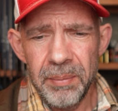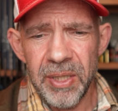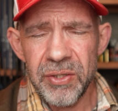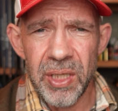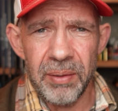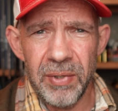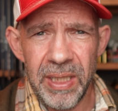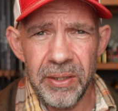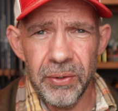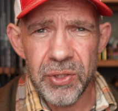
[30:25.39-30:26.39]
but
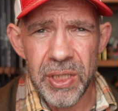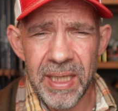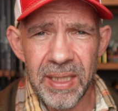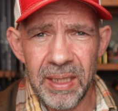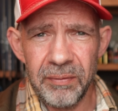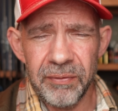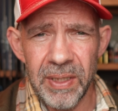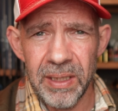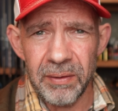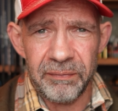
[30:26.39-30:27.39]
generally you're checking for
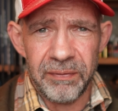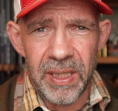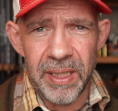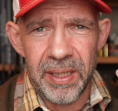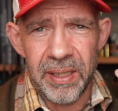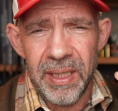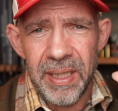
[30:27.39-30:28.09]
a little fleur